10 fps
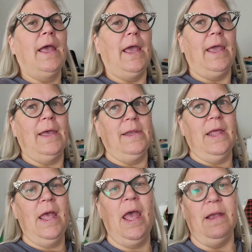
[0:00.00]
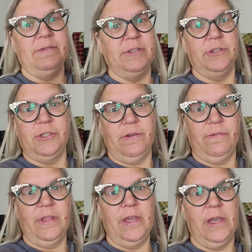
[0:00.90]
And I've searched
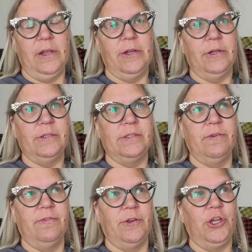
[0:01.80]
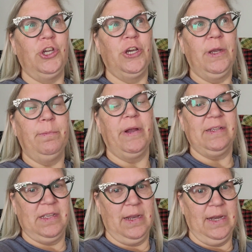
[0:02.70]
over the years for good
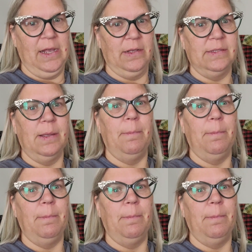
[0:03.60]
press on nails.